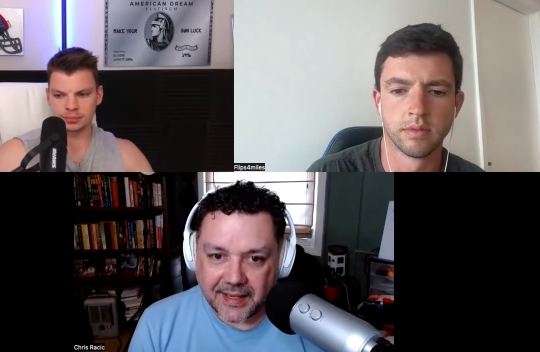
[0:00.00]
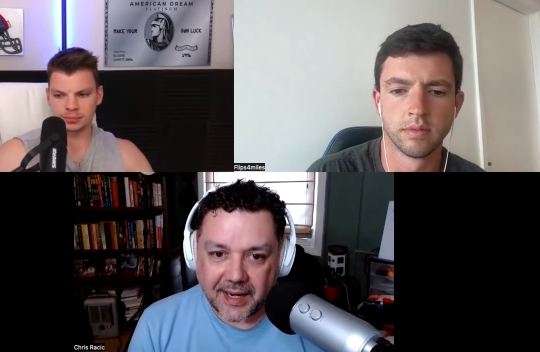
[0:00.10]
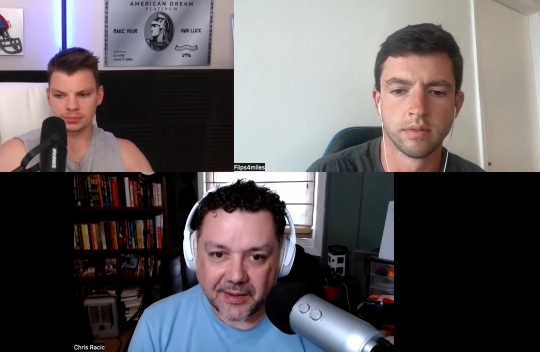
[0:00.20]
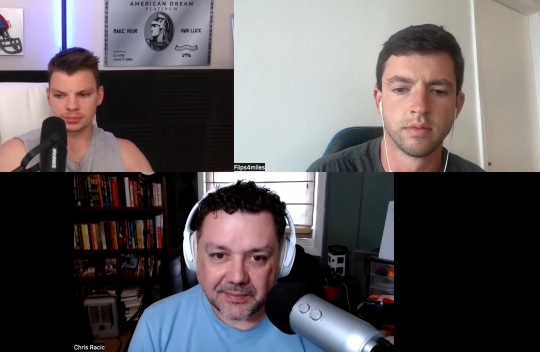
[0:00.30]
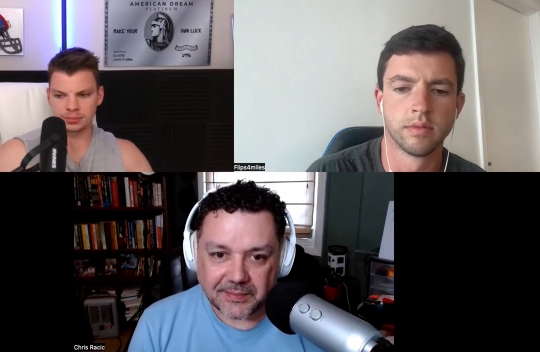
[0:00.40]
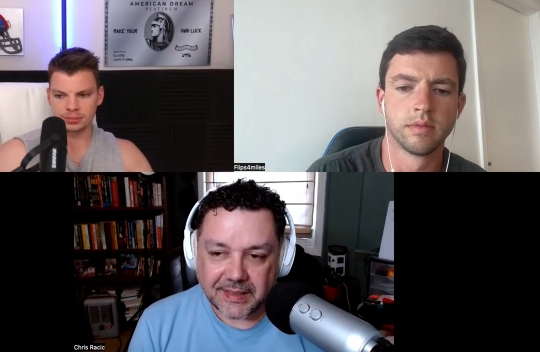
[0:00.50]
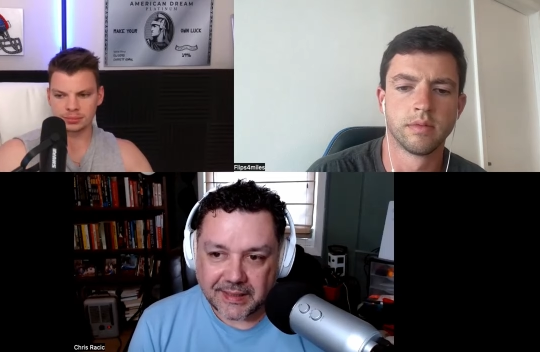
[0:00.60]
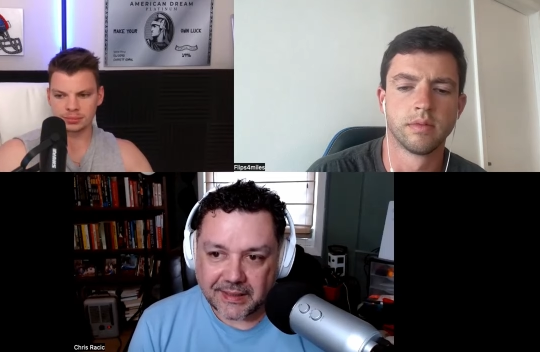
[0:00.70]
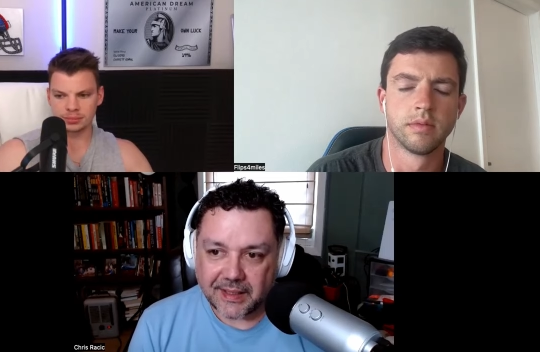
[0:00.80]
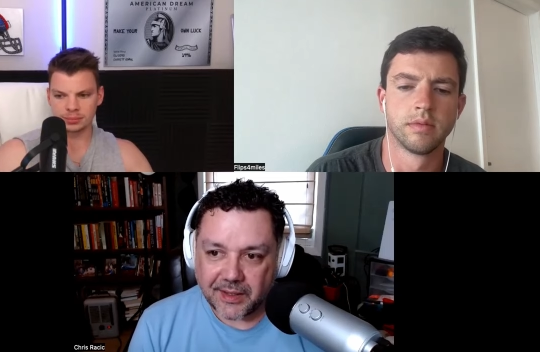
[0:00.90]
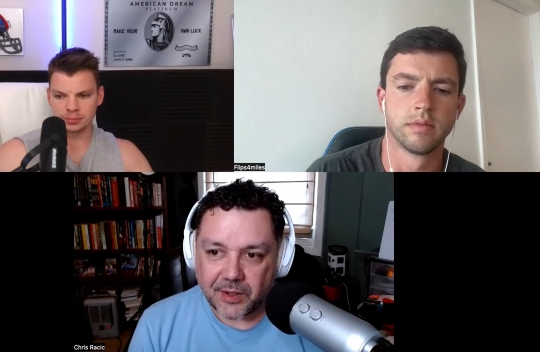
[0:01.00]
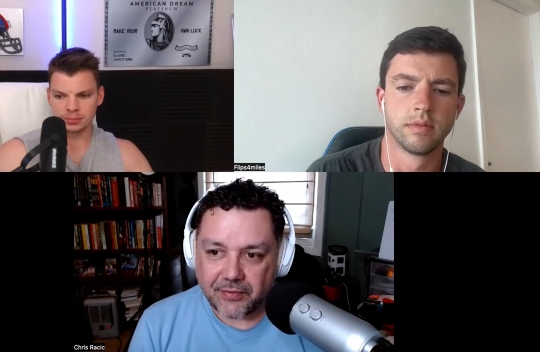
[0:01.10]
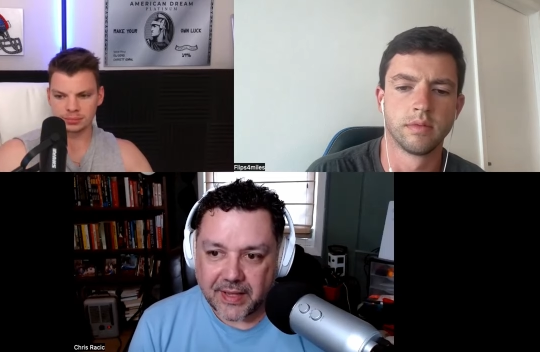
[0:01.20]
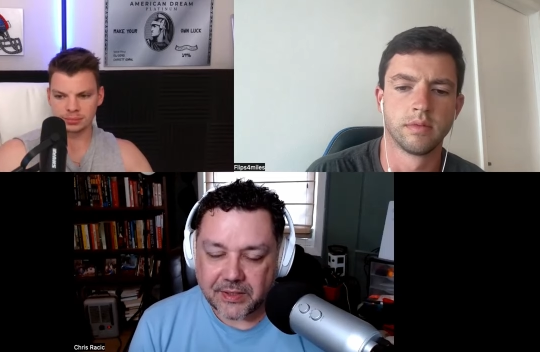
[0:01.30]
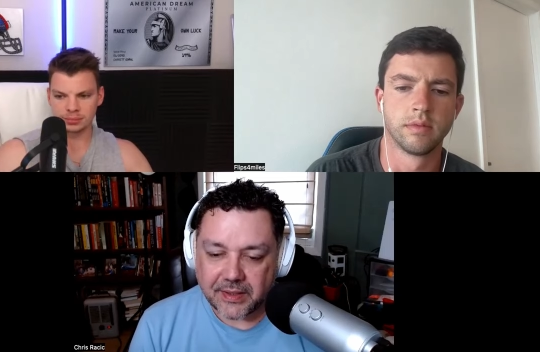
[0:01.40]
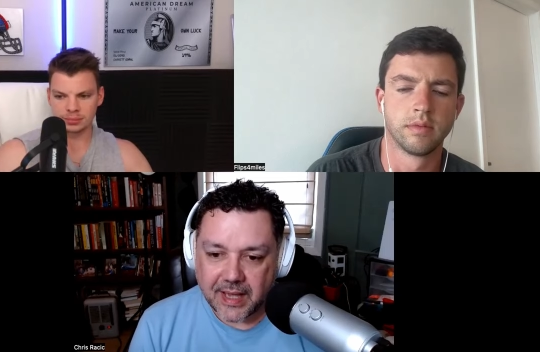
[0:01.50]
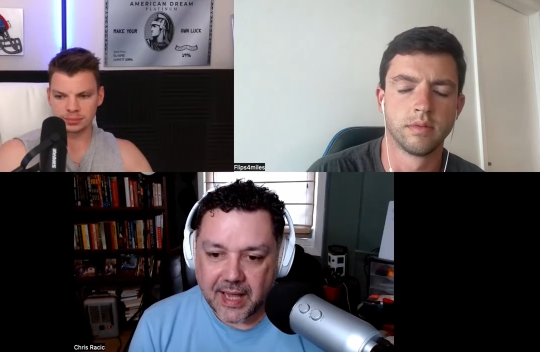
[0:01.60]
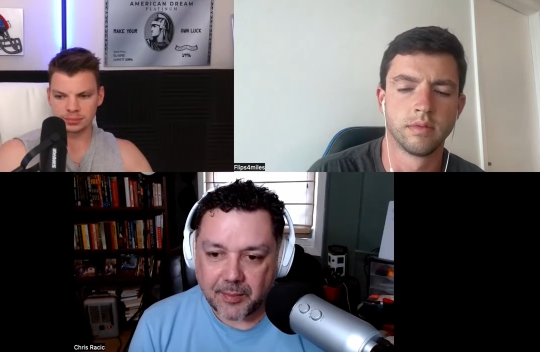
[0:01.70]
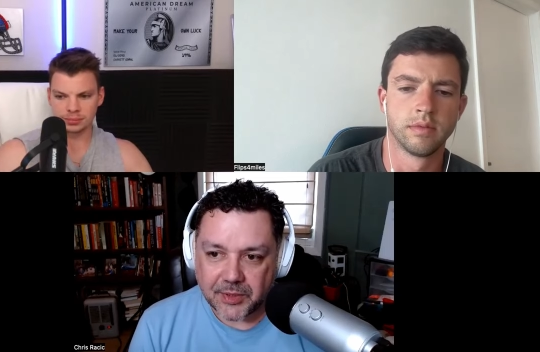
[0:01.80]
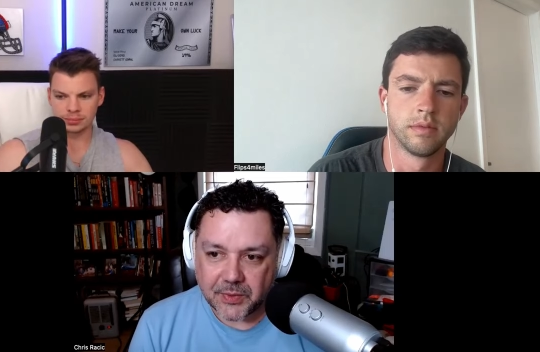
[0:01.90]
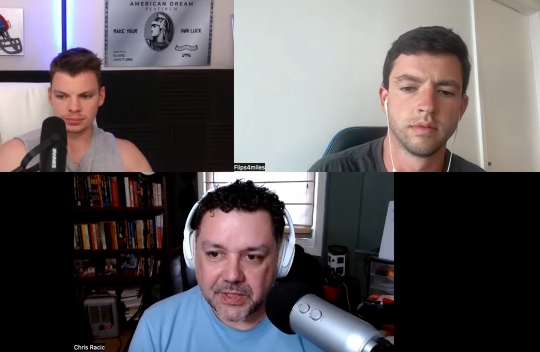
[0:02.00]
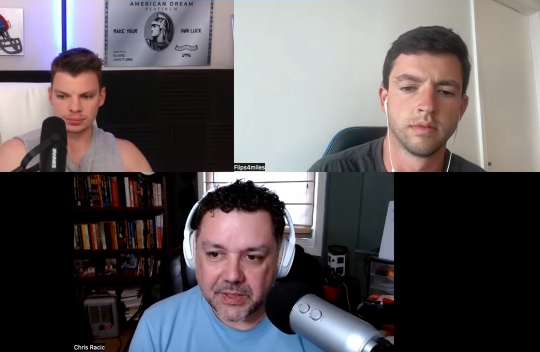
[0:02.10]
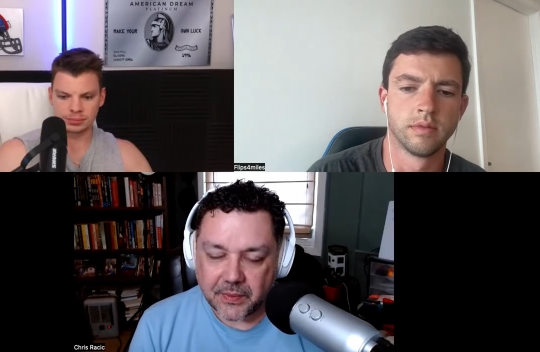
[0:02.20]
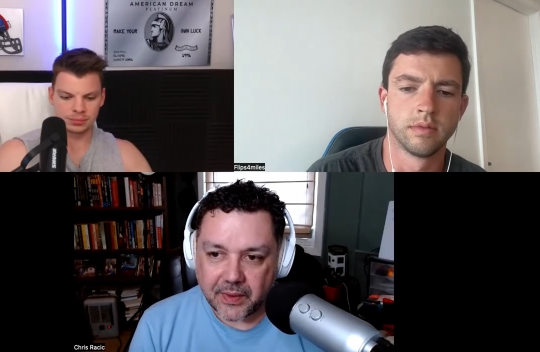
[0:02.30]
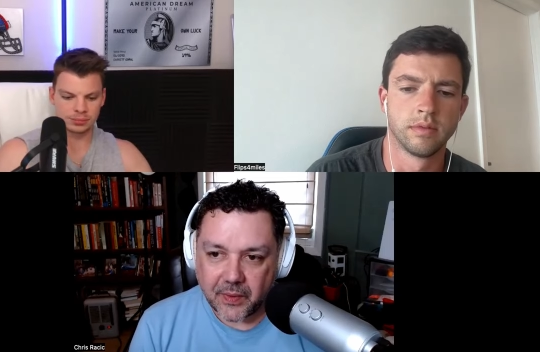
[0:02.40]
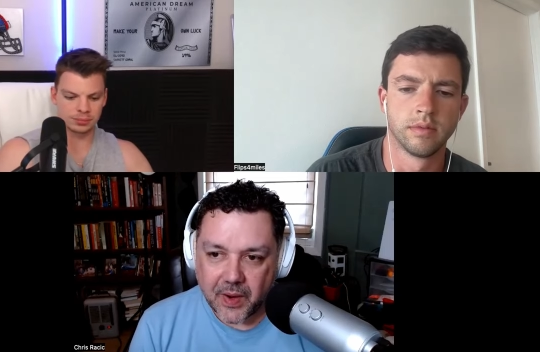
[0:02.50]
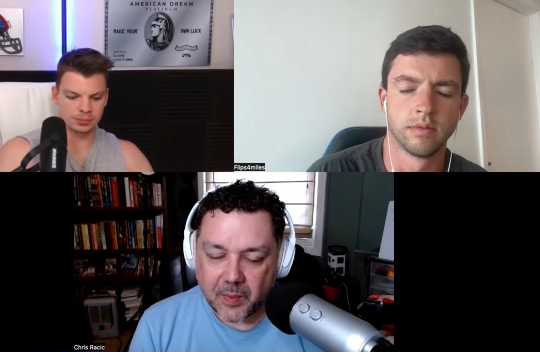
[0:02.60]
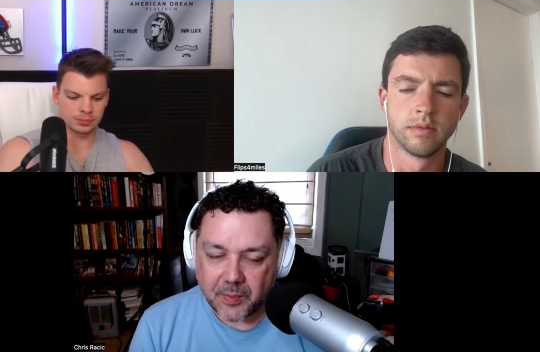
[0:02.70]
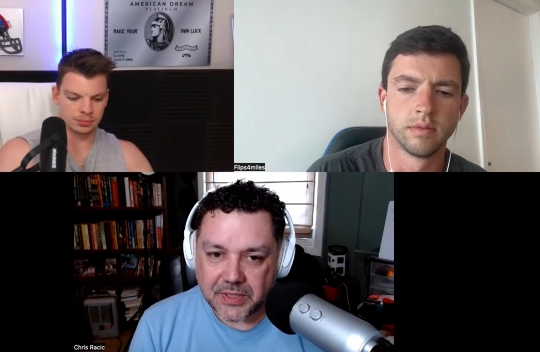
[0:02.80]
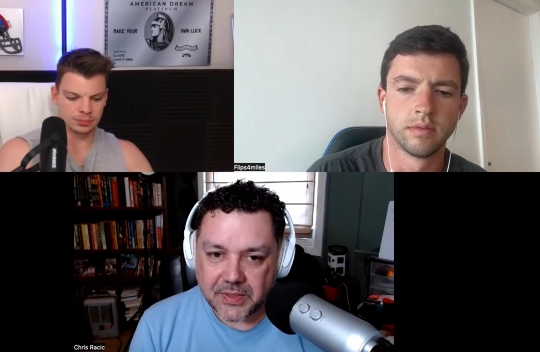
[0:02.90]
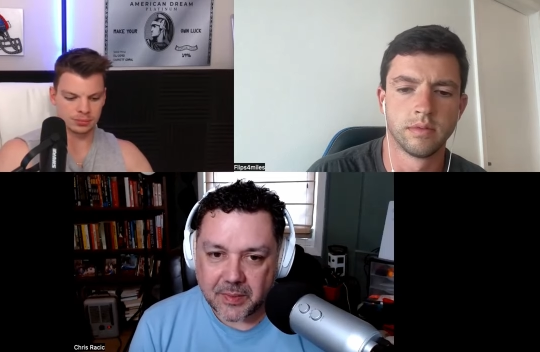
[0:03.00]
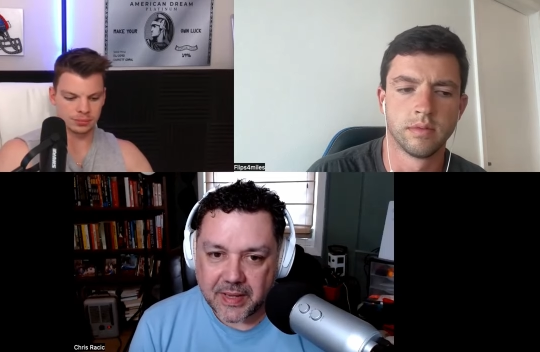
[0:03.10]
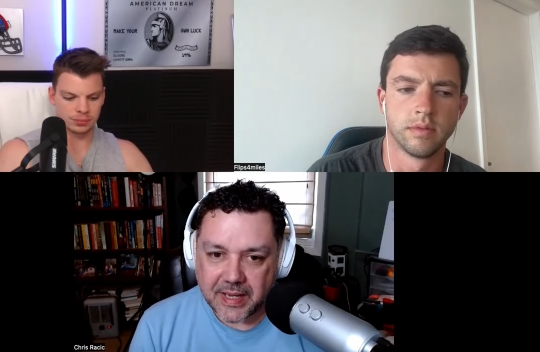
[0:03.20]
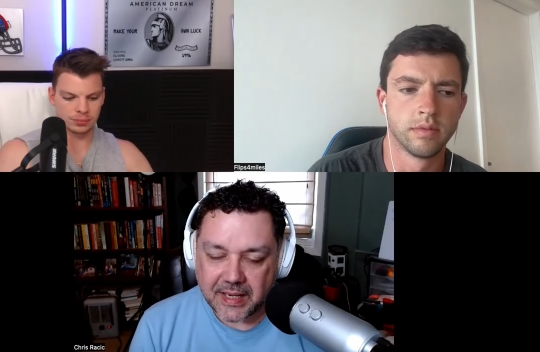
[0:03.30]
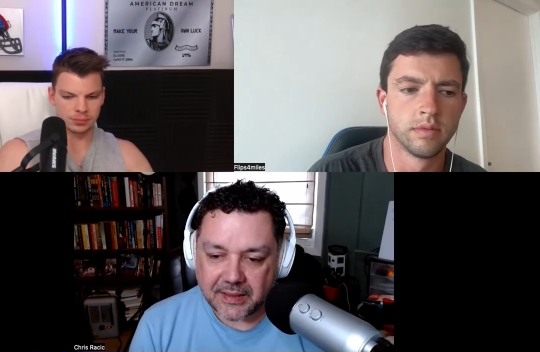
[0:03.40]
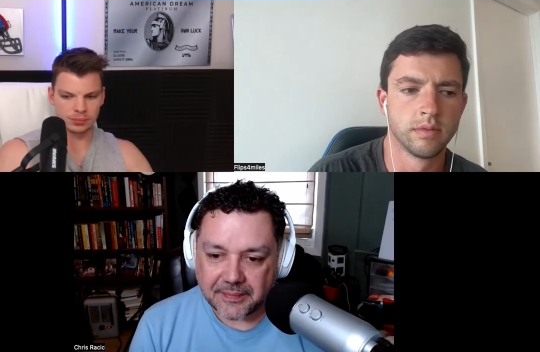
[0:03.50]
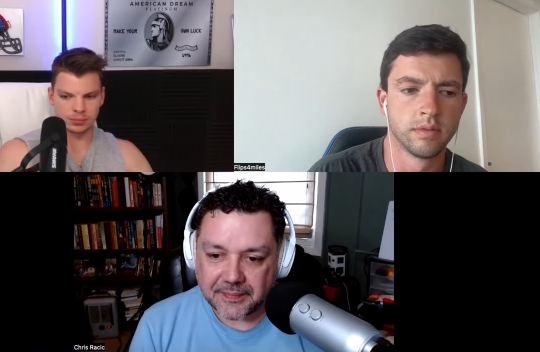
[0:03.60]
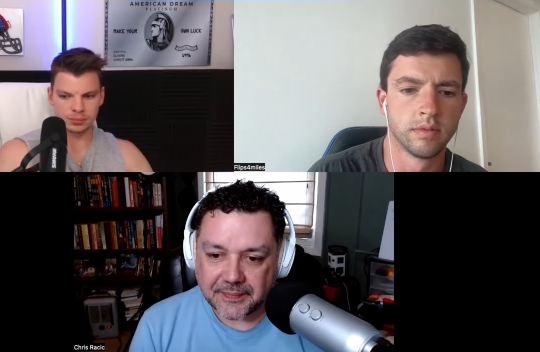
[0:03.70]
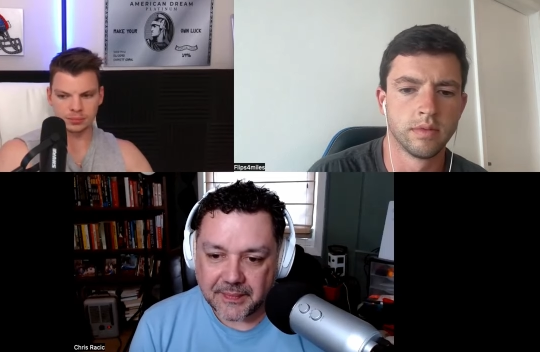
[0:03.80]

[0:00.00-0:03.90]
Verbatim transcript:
Speaker 1: you know you'll eventually accomplish what you were you were hoping to in the beginning.